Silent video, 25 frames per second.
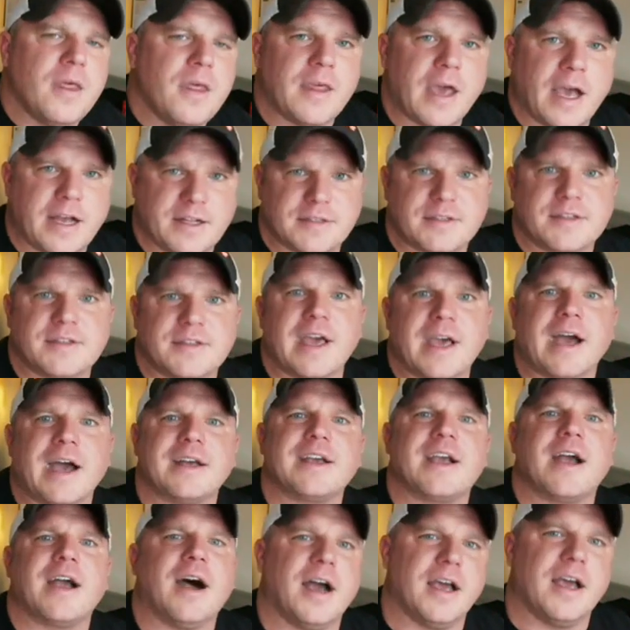That
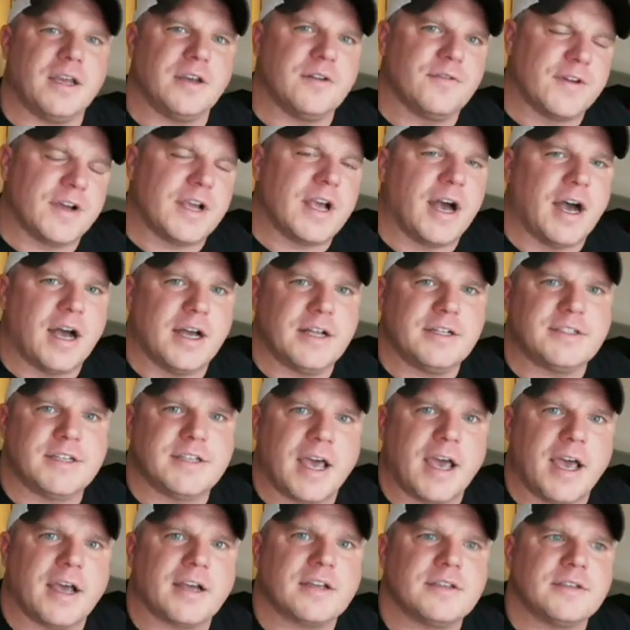kind of a
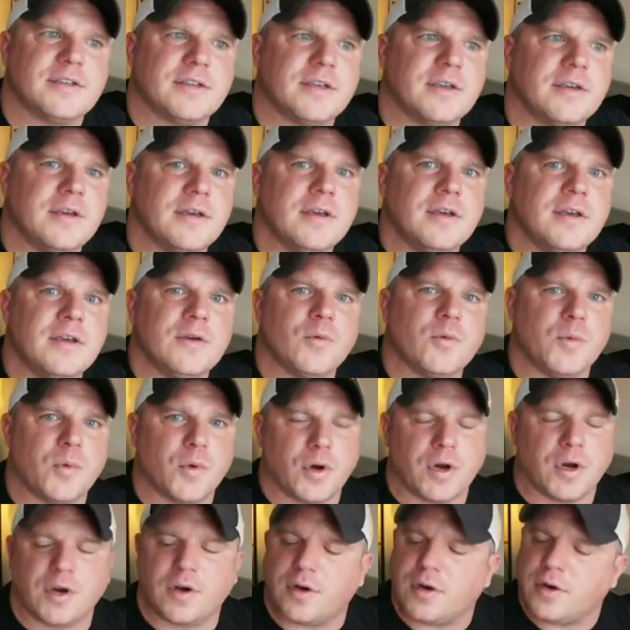contact
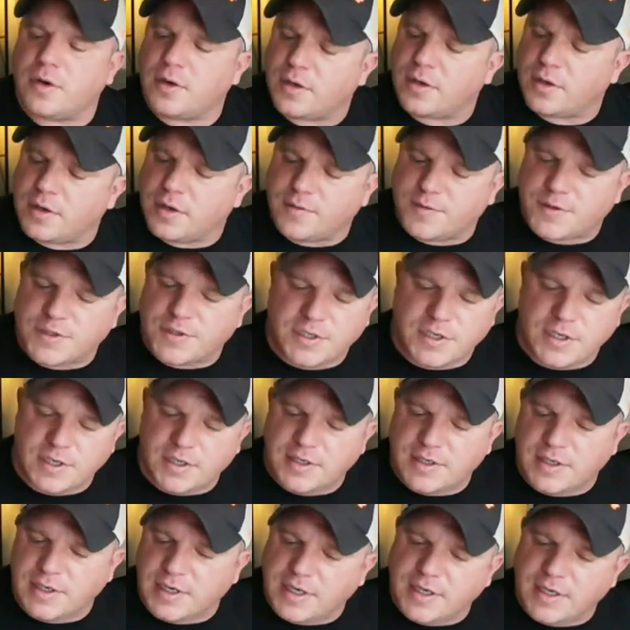where if
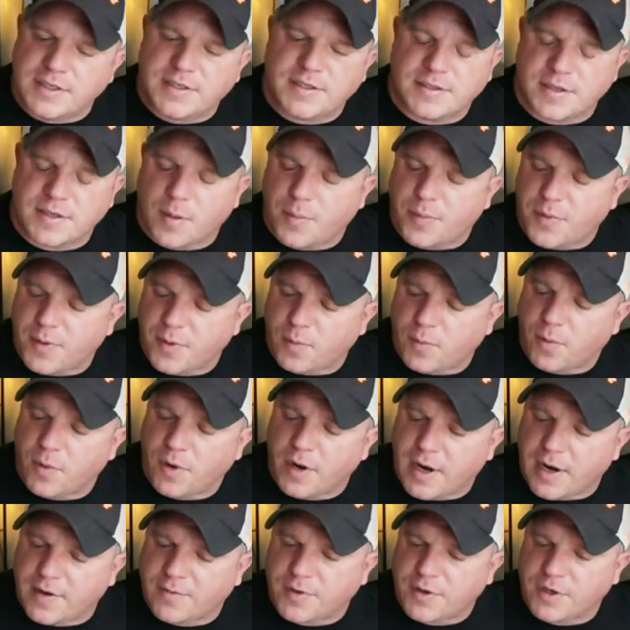she needs something,
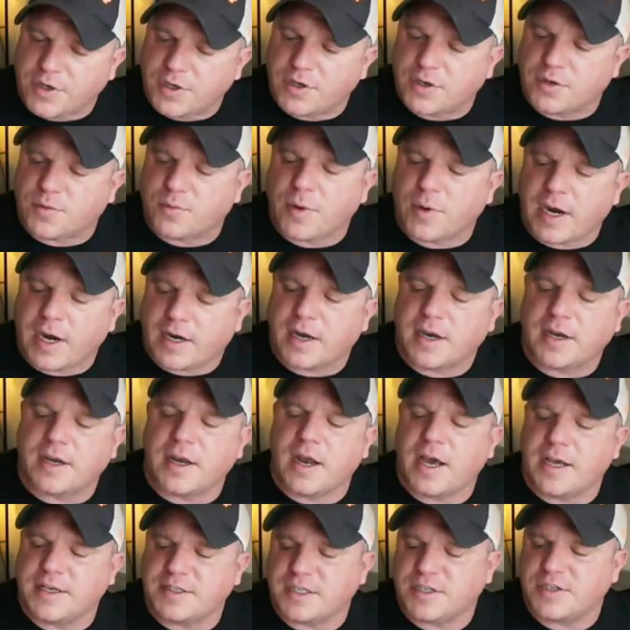whatever, you're
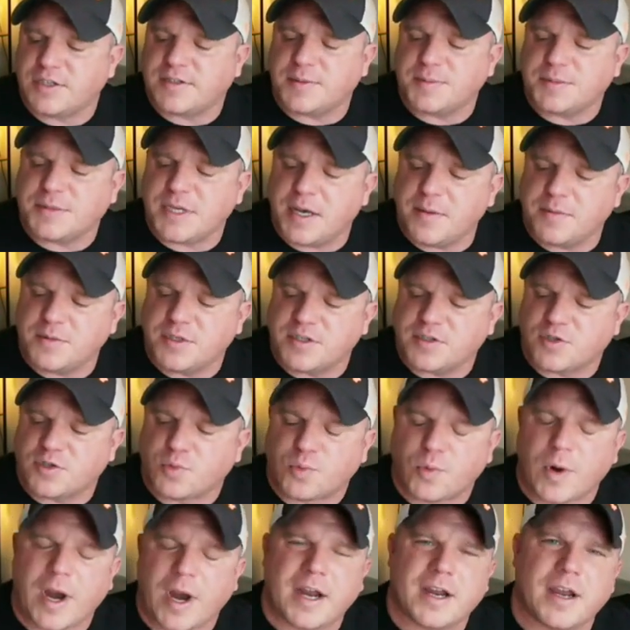recognizing, sometimes just
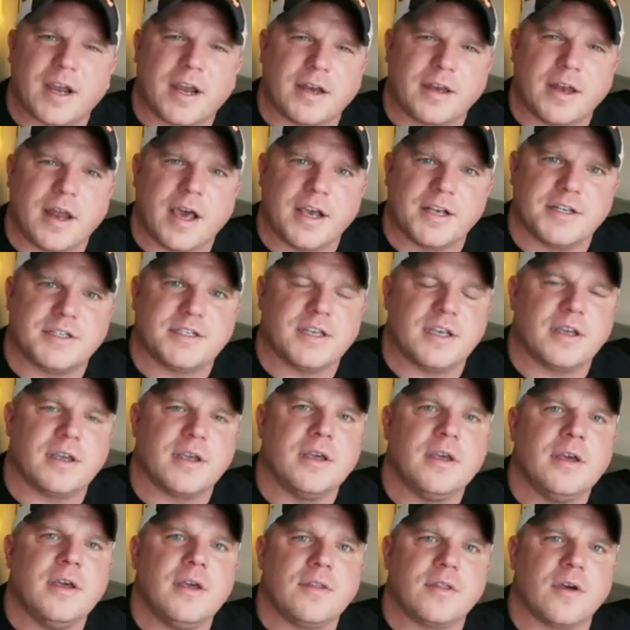
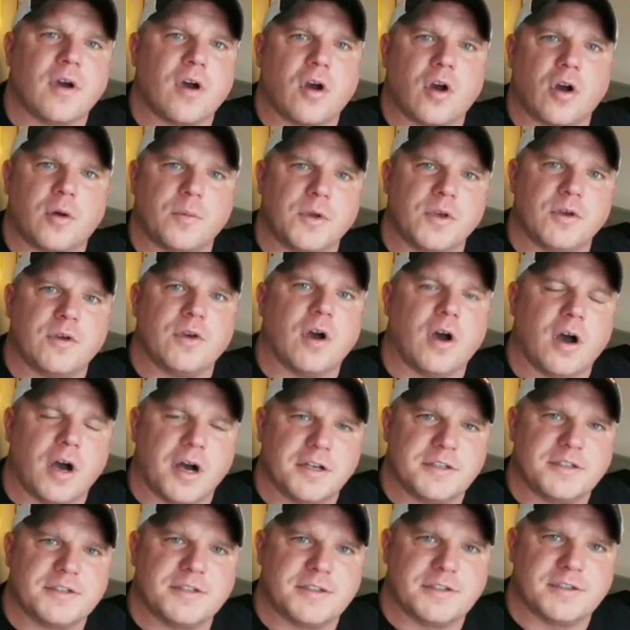recognizing the harm you
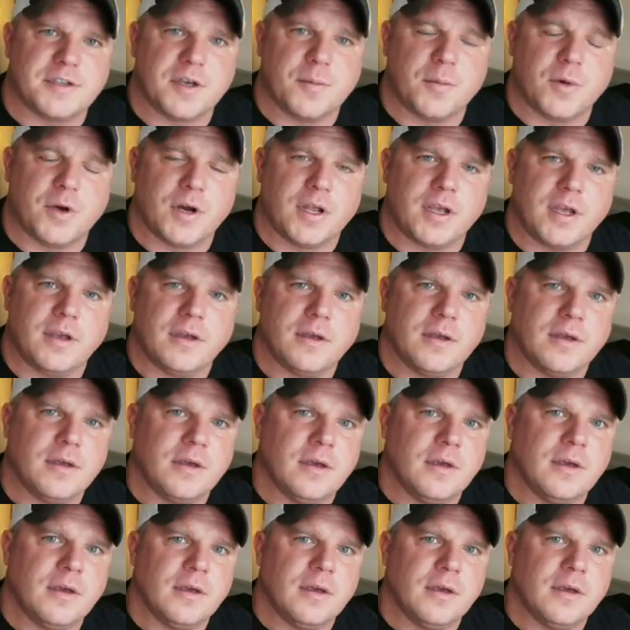caused to somebody